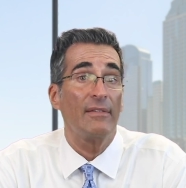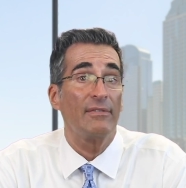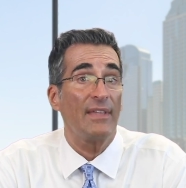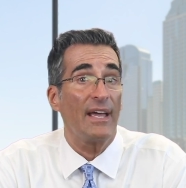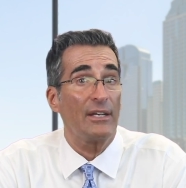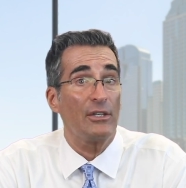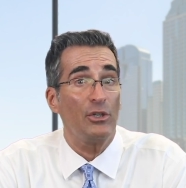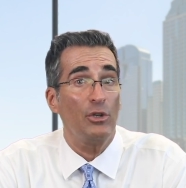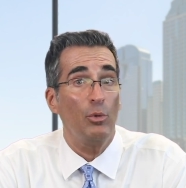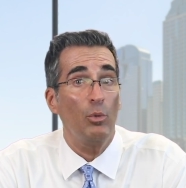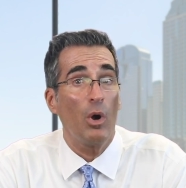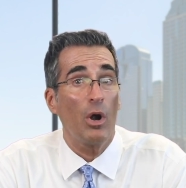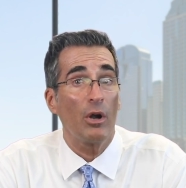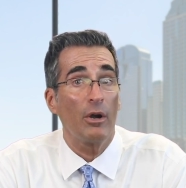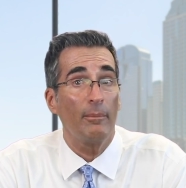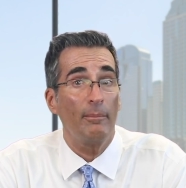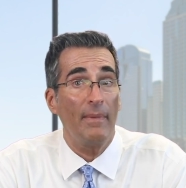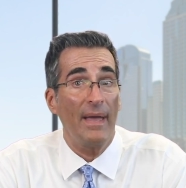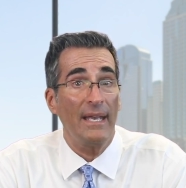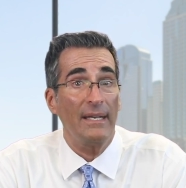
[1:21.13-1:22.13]
that you
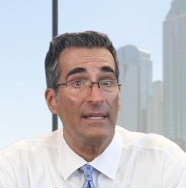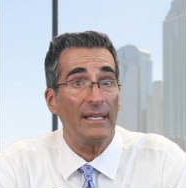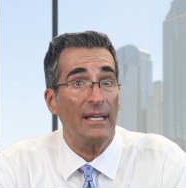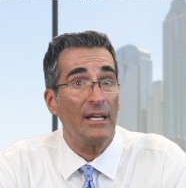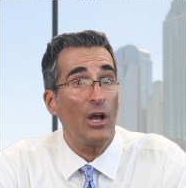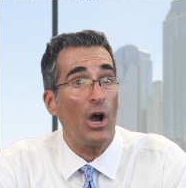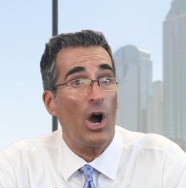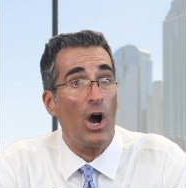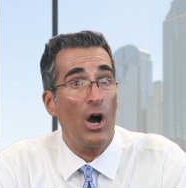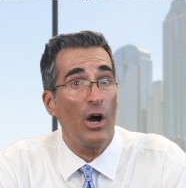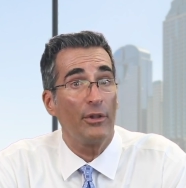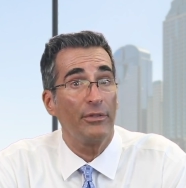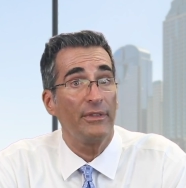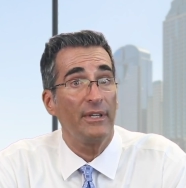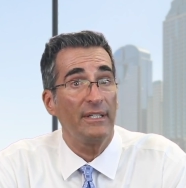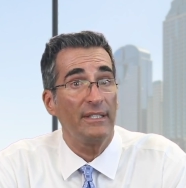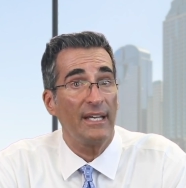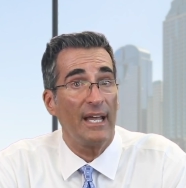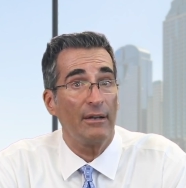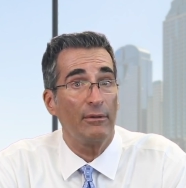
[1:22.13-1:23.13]
are amending on
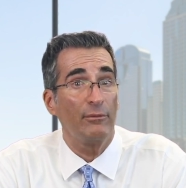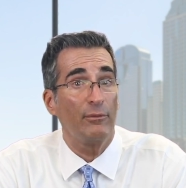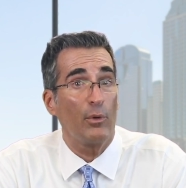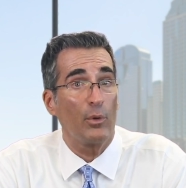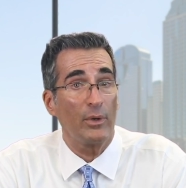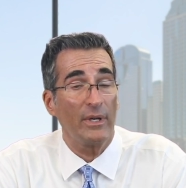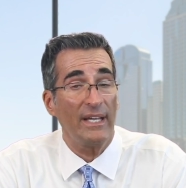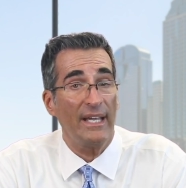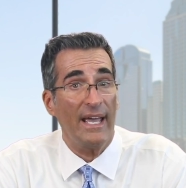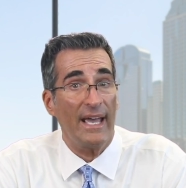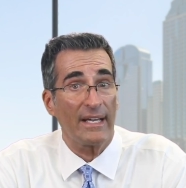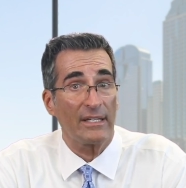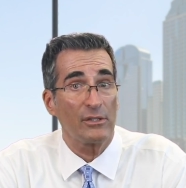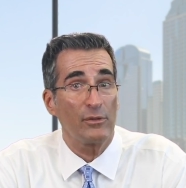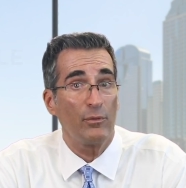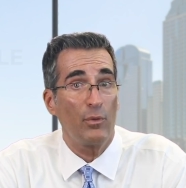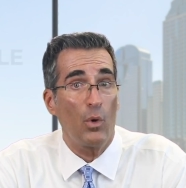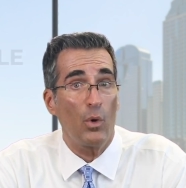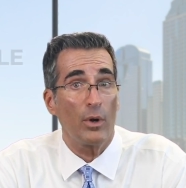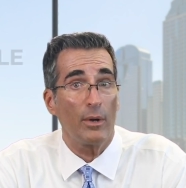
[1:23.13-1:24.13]
the
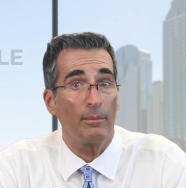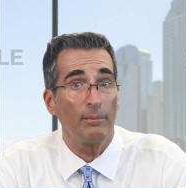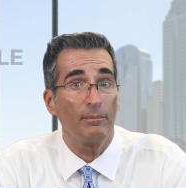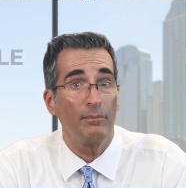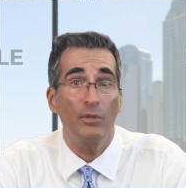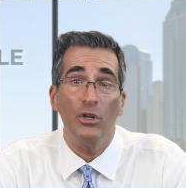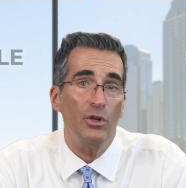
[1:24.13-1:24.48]
1040X form.